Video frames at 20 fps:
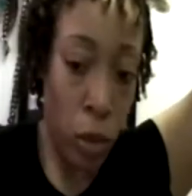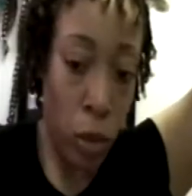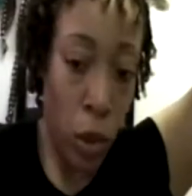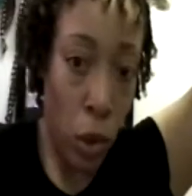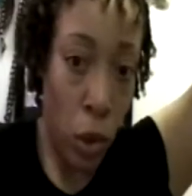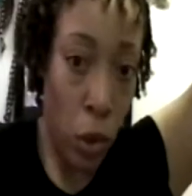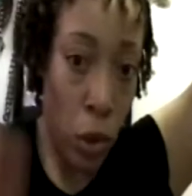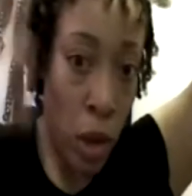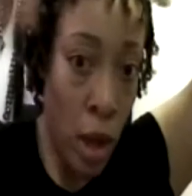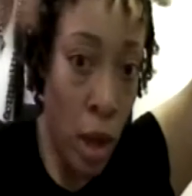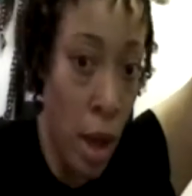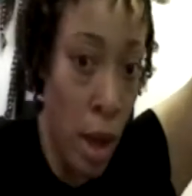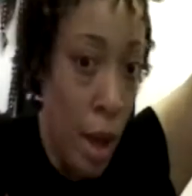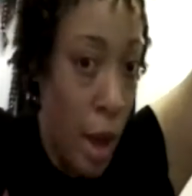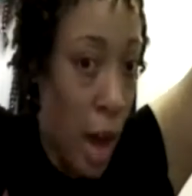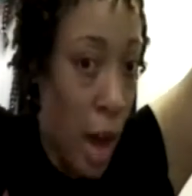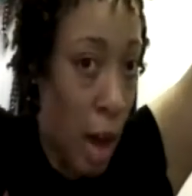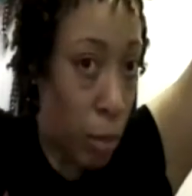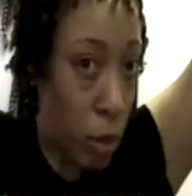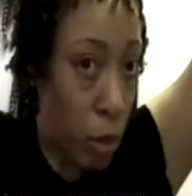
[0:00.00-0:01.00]
so
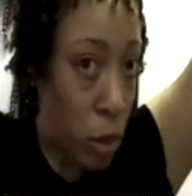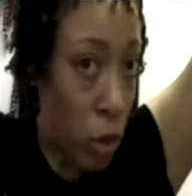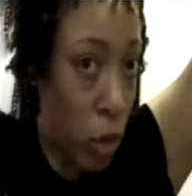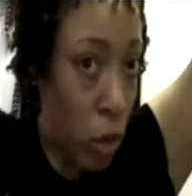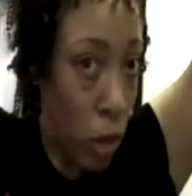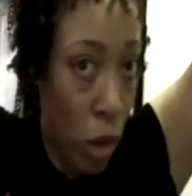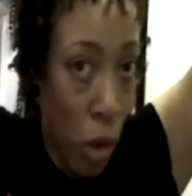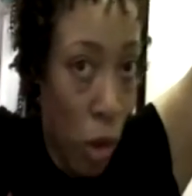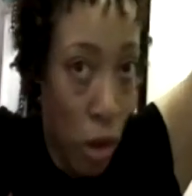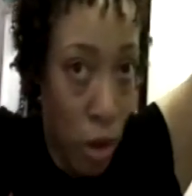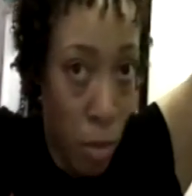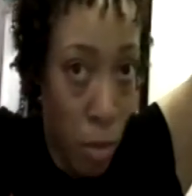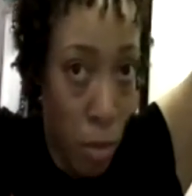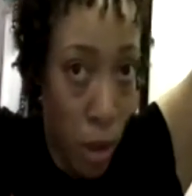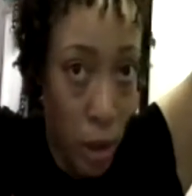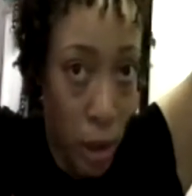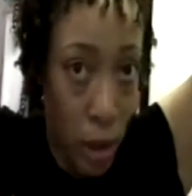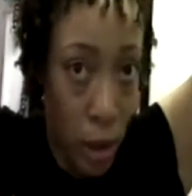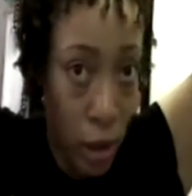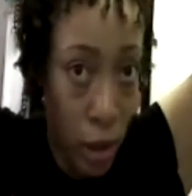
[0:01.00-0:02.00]
I'm just going to call it
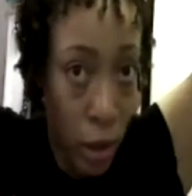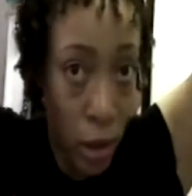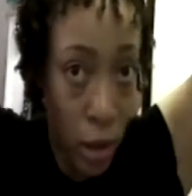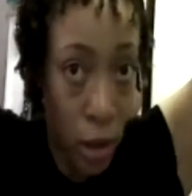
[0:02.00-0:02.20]
butter.